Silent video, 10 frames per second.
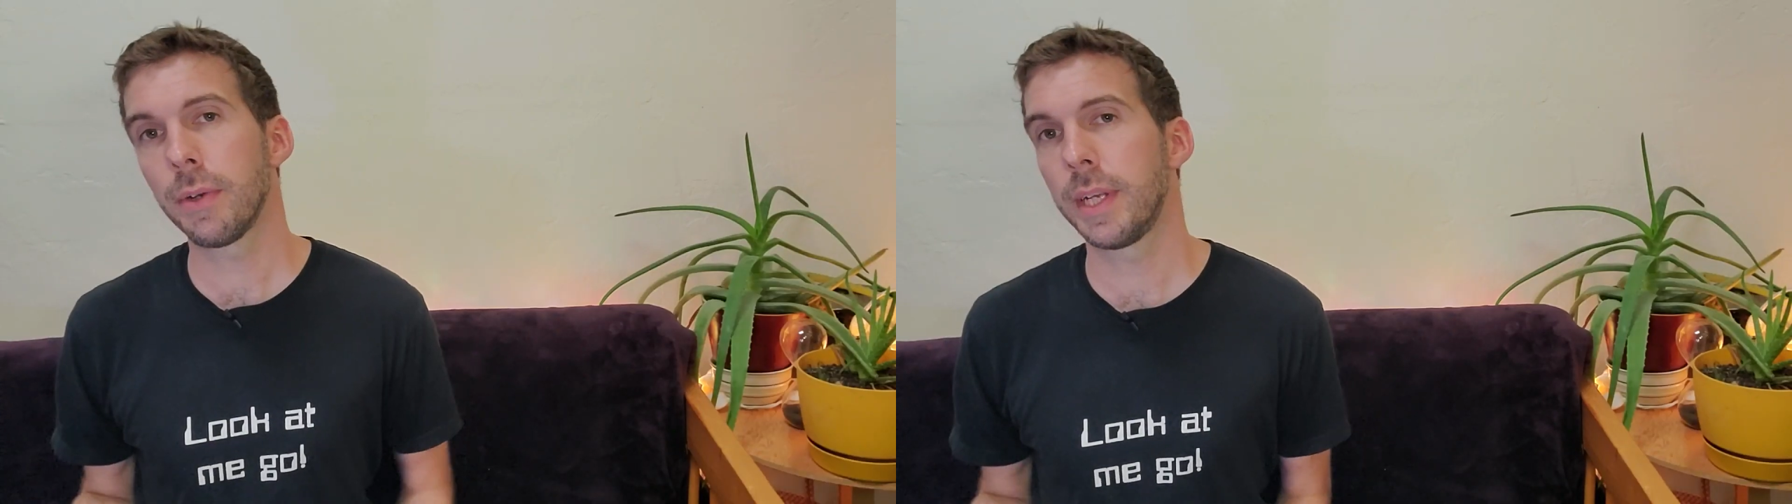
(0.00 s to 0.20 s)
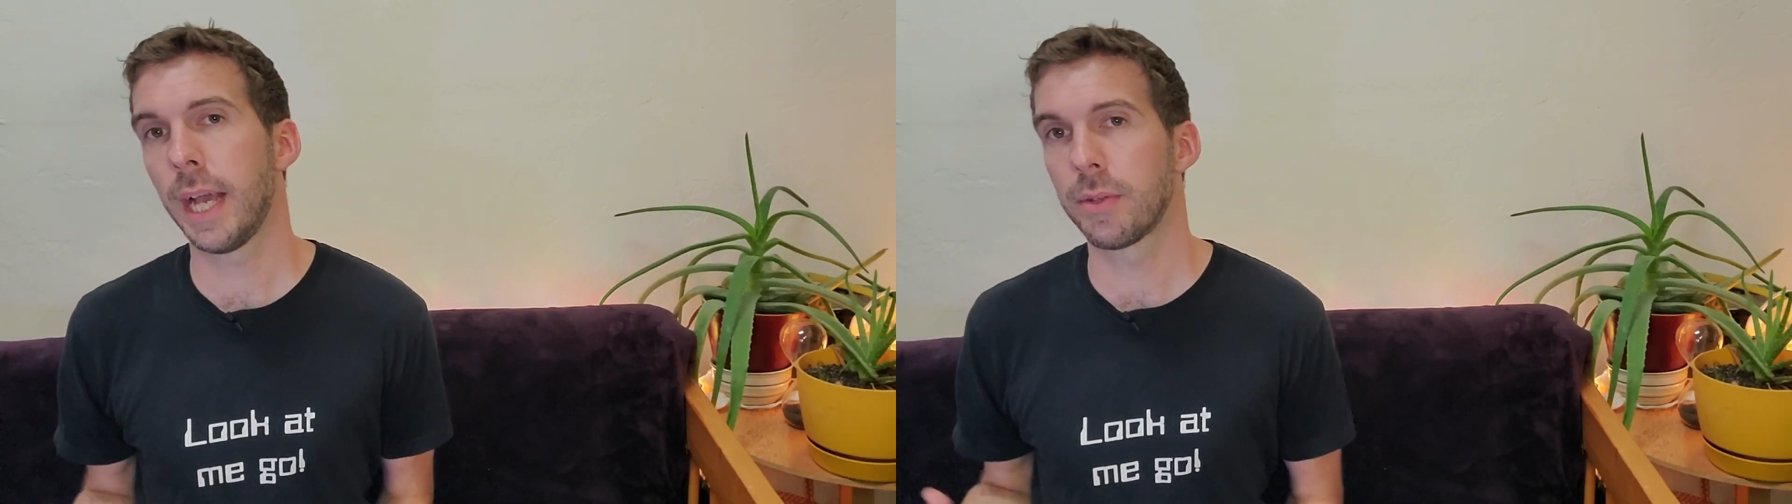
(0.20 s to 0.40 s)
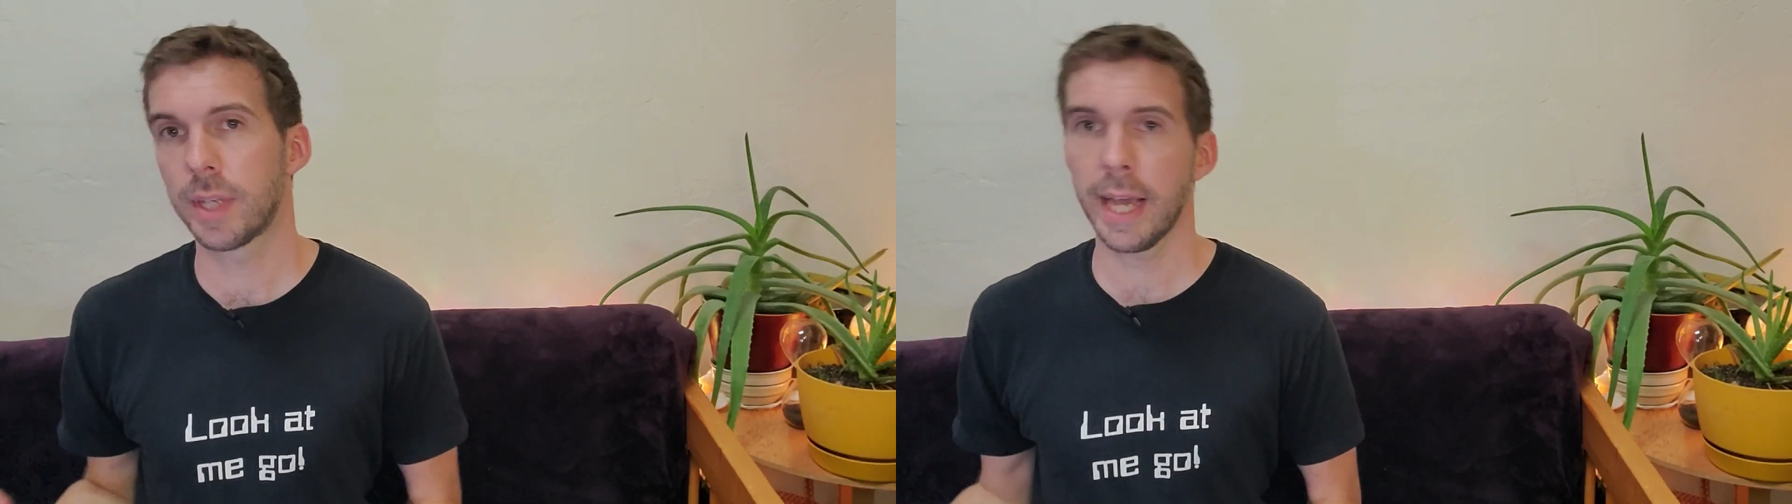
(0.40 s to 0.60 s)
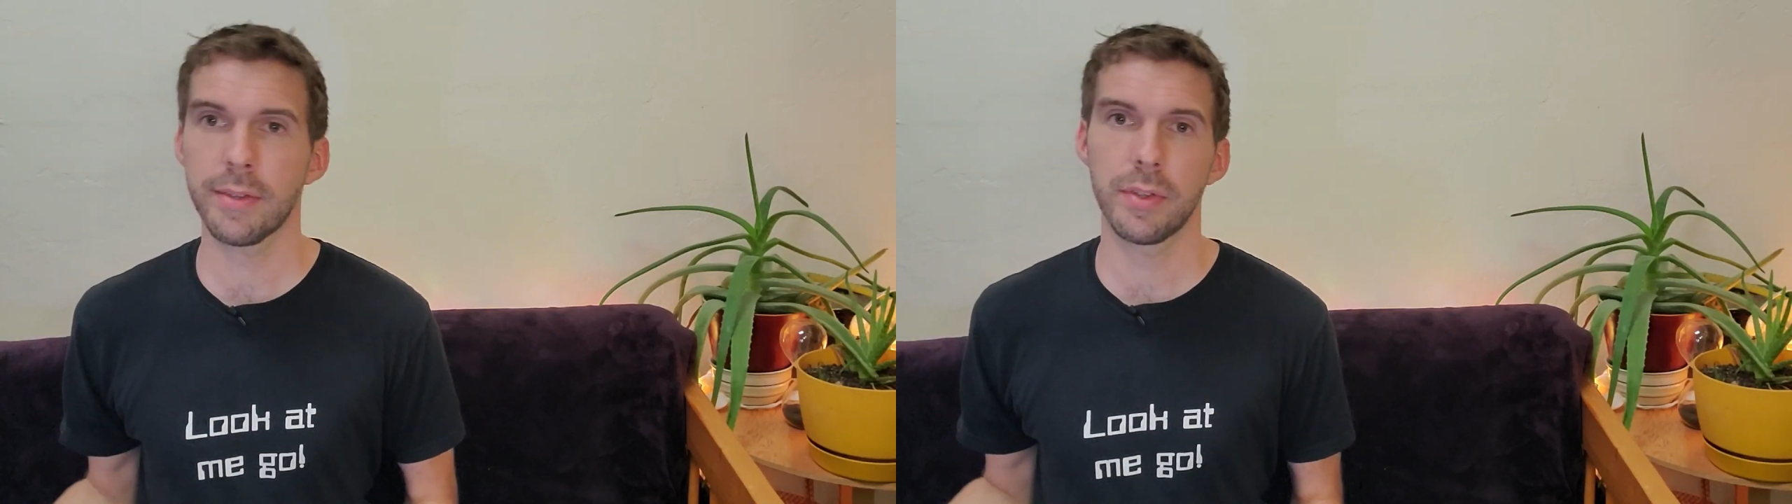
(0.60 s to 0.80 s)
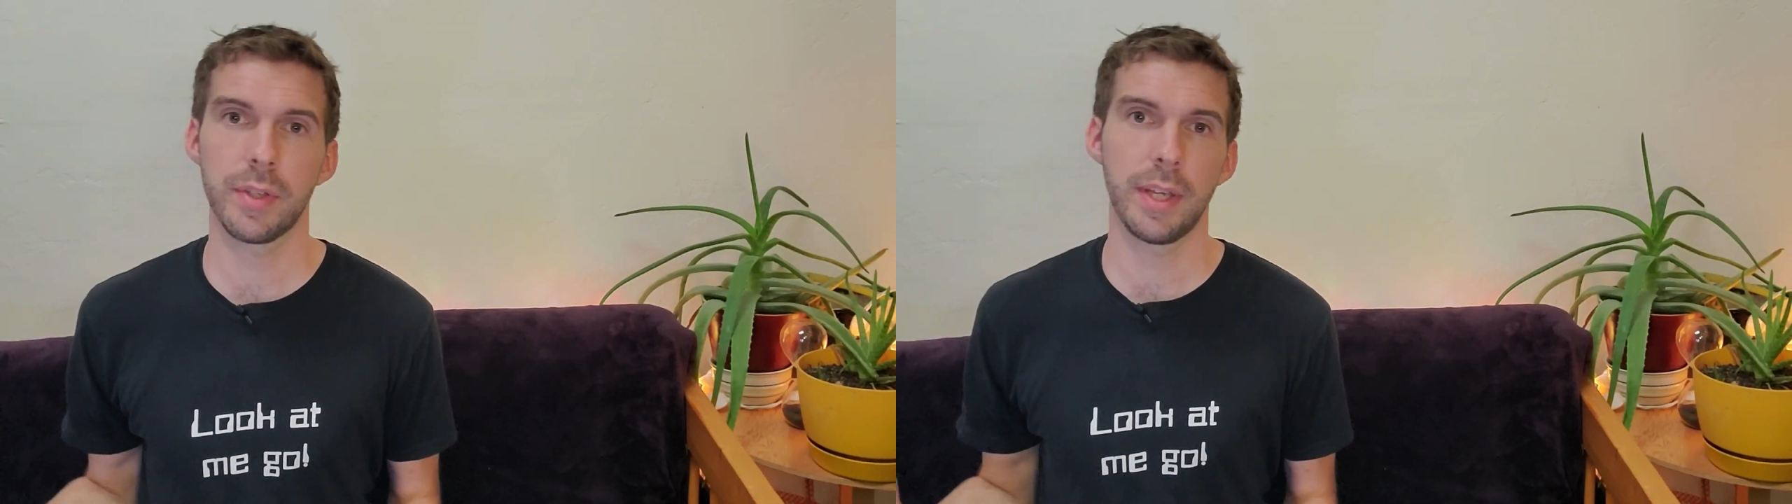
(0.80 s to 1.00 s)
greenhouse
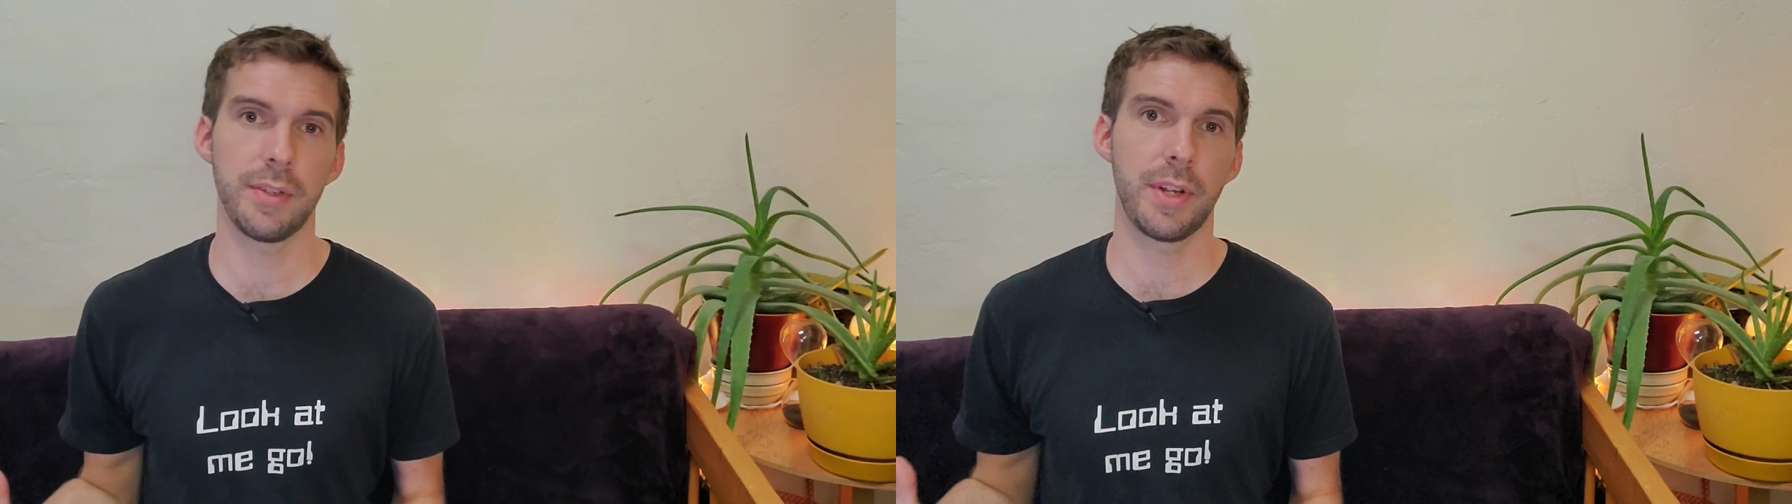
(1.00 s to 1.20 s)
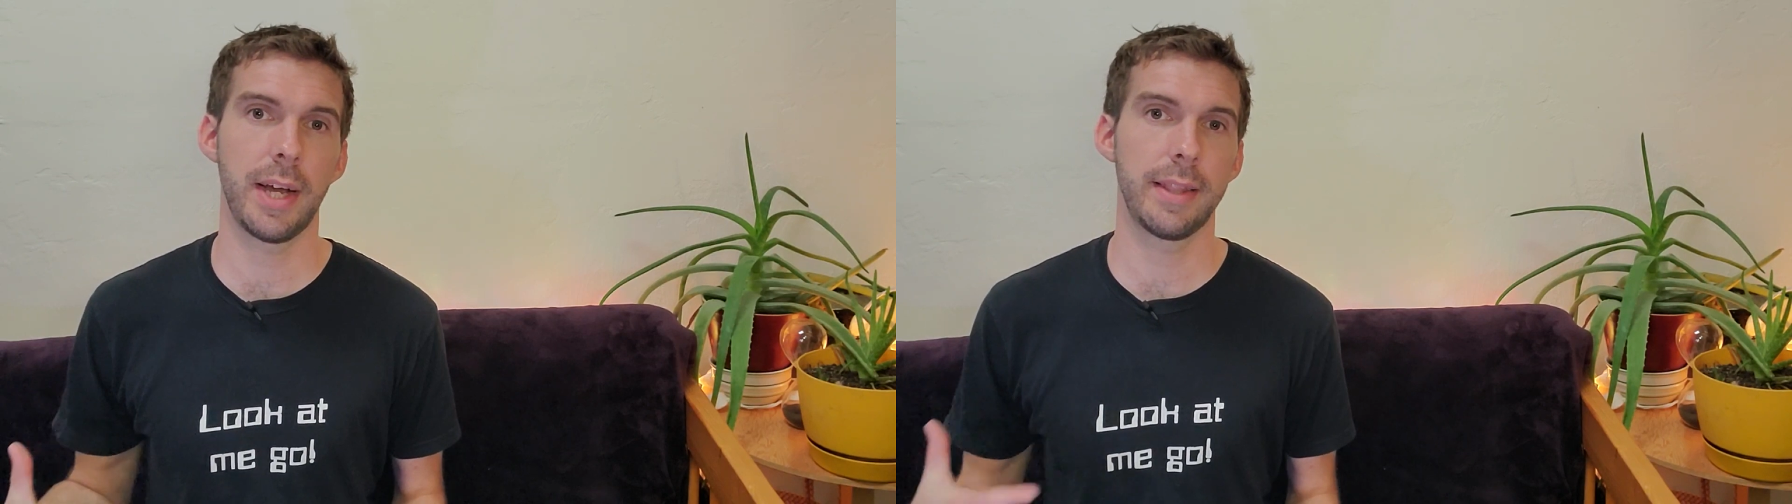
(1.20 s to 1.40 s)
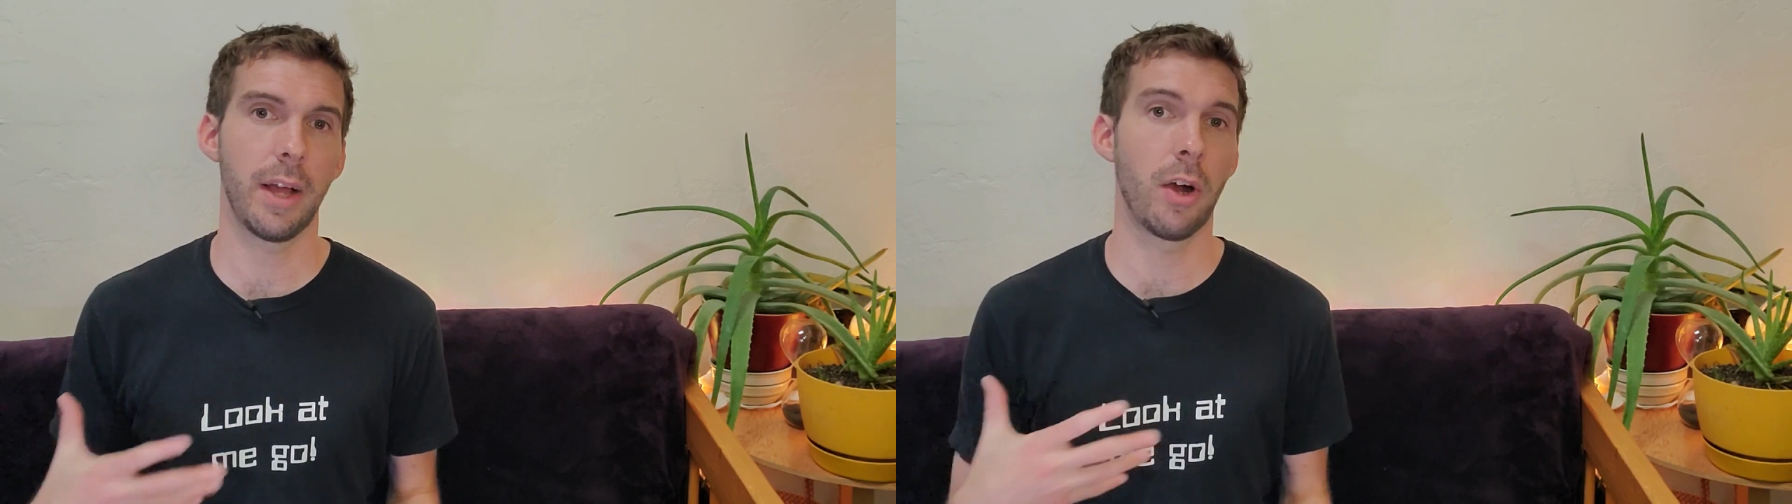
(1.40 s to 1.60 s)
gases is not